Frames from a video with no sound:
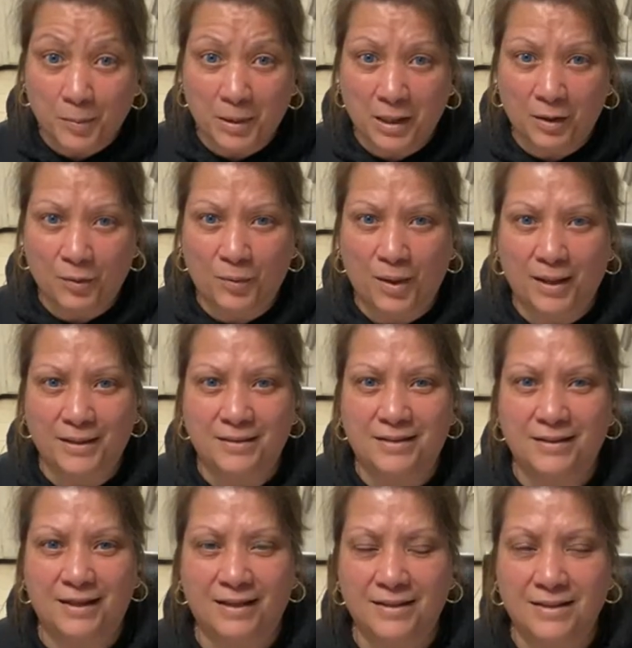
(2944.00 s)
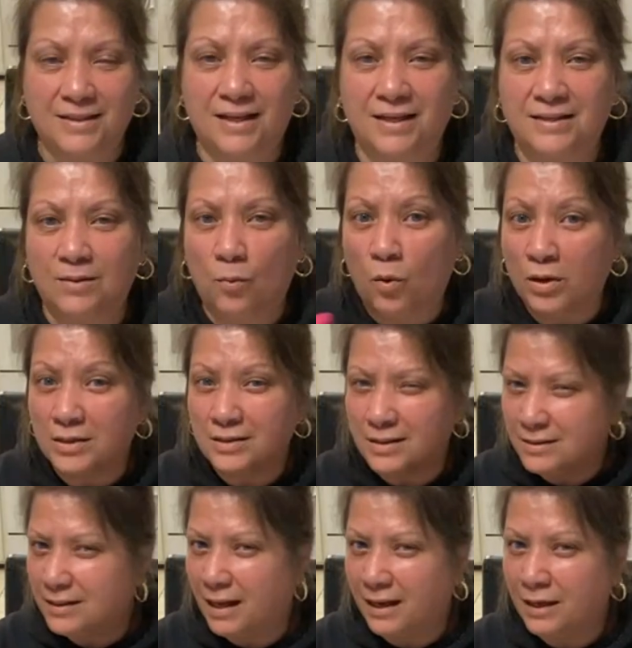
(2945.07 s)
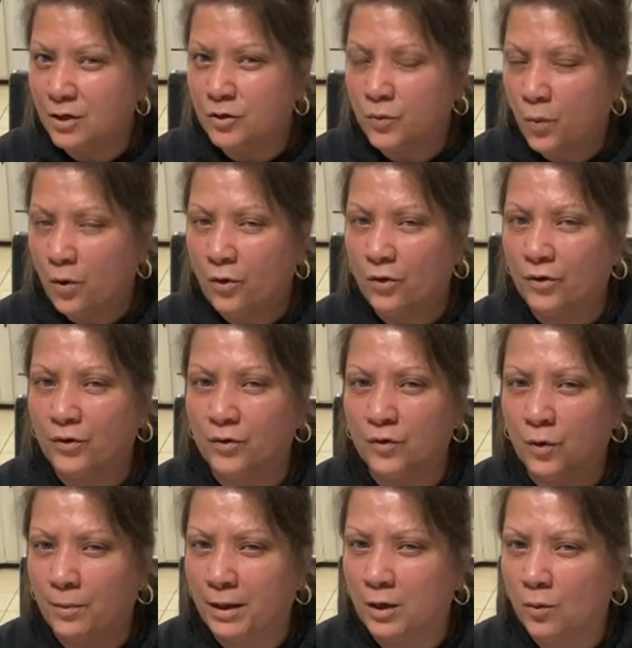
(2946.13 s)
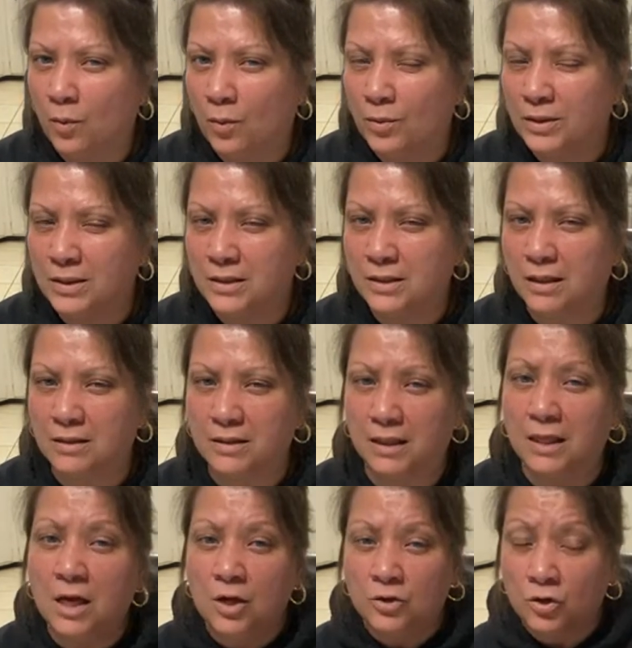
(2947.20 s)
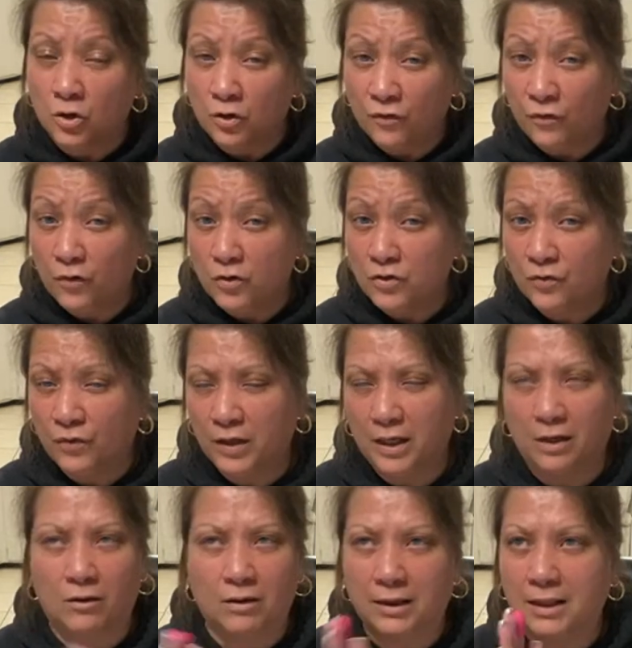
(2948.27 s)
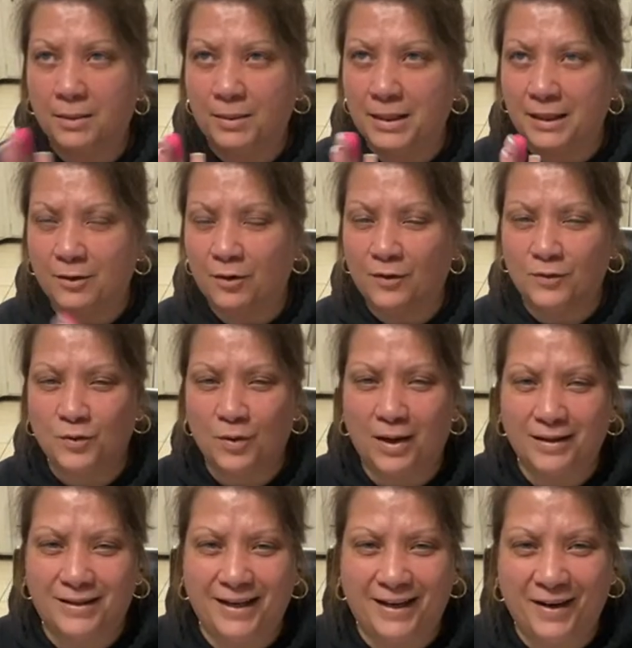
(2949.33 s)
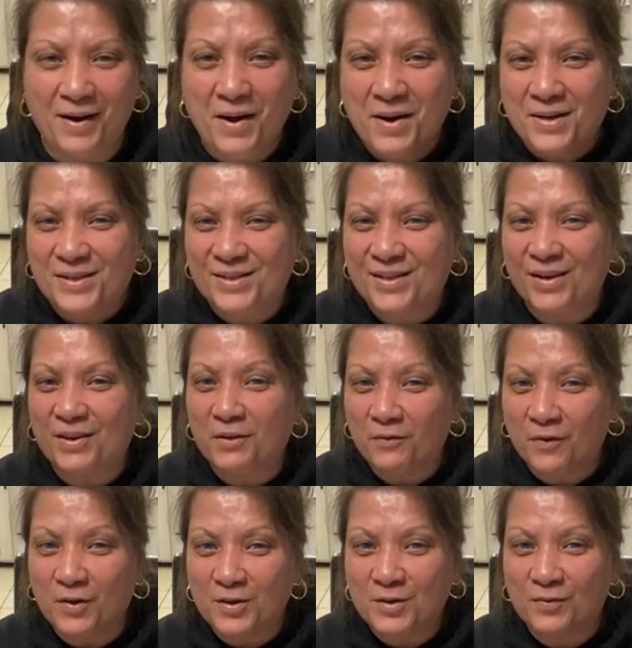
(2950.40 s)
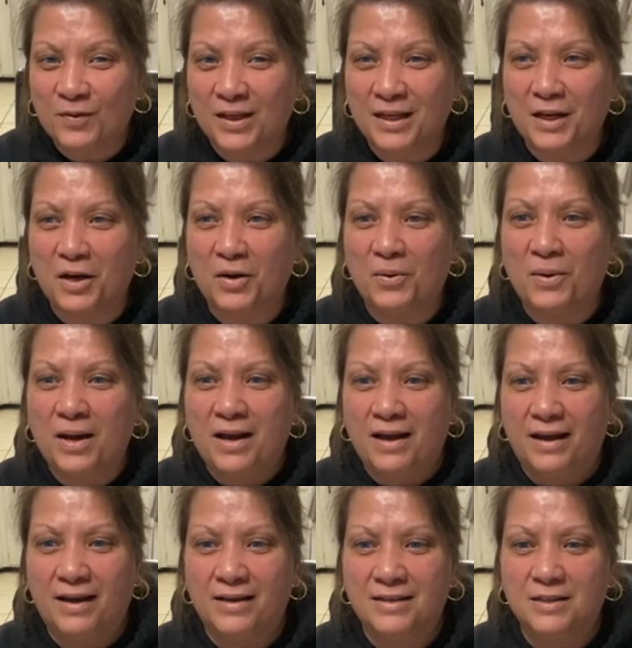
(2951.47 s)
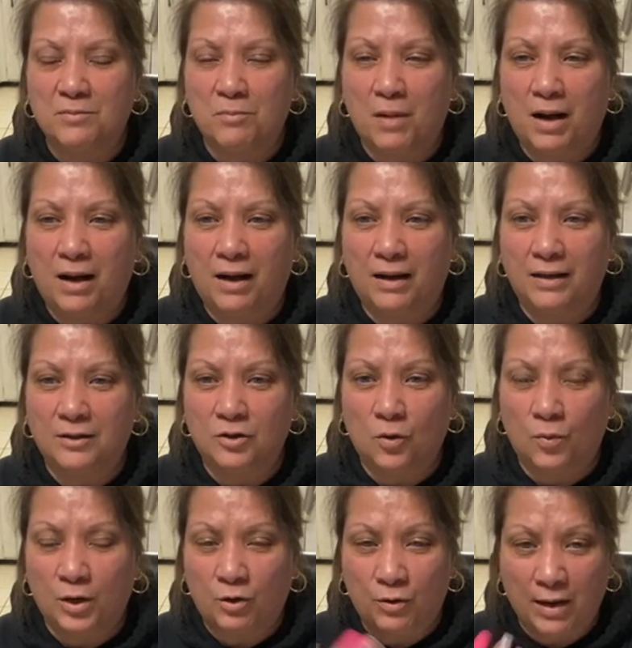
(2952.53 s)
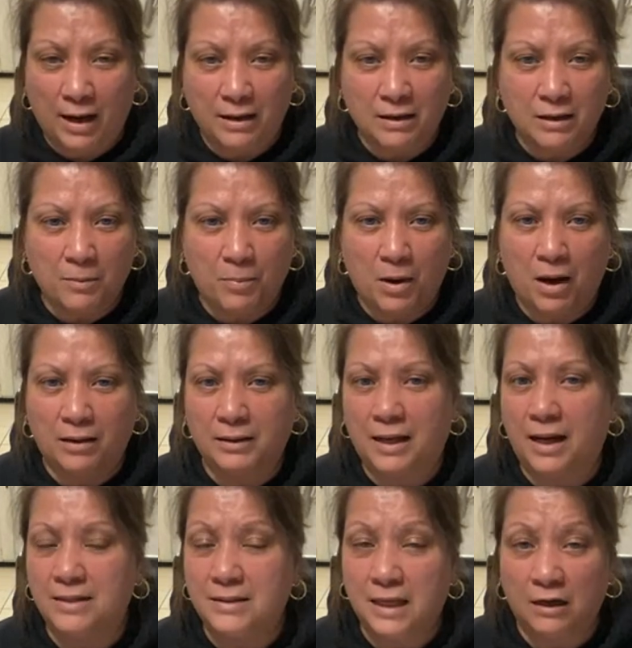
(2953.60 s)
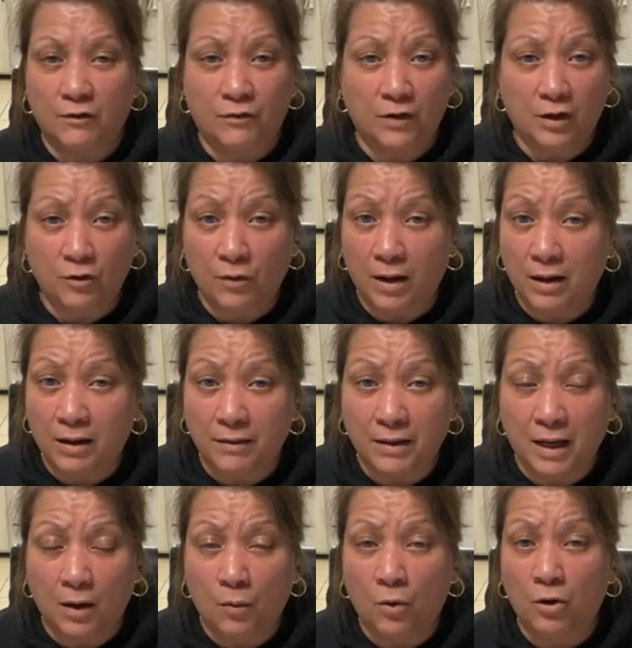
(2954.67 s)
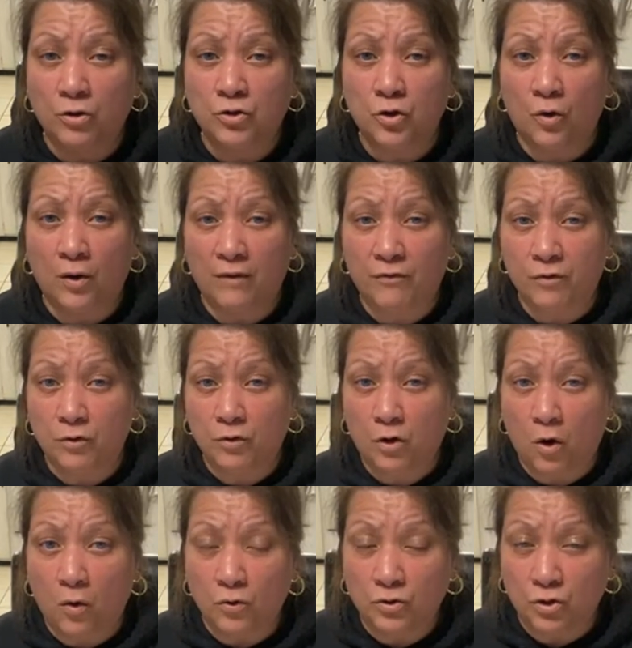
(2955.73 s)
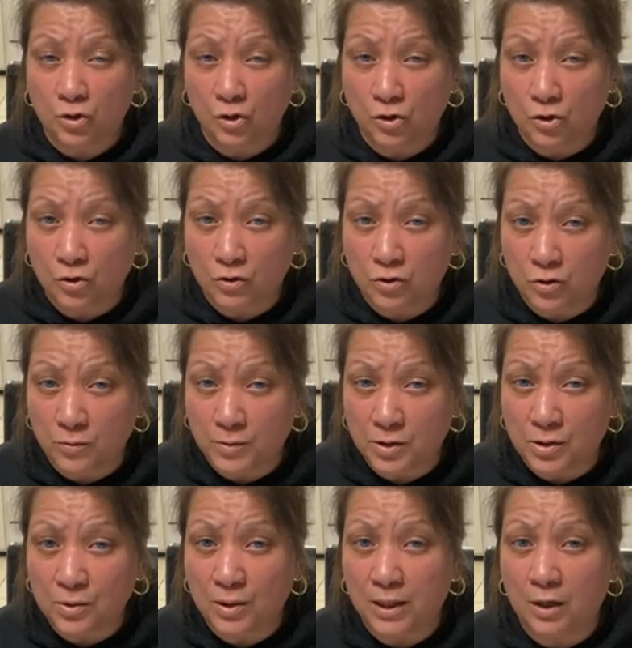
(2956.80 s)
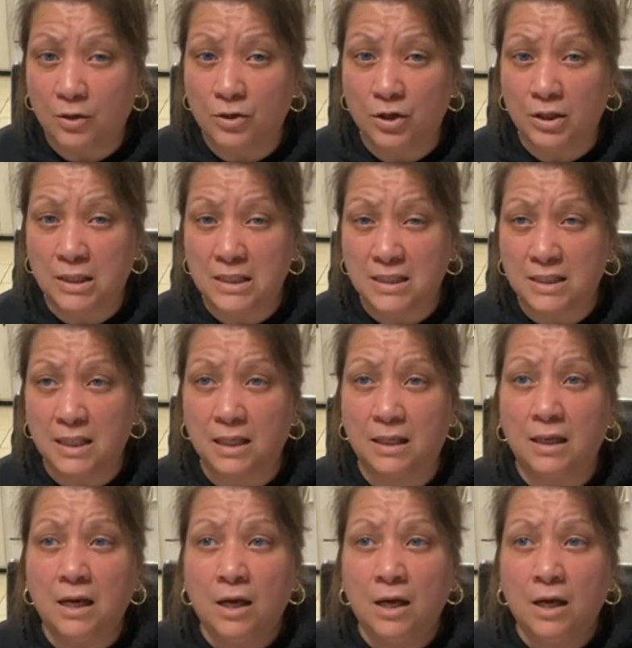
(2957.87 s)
being right, and says, what does it say in his word? No matter what we're discussing. So the first video, I keep getting off track there. So the first video is so we created the podcast, how to figure out how that works. So if you go to your YouTube studio, you're going to see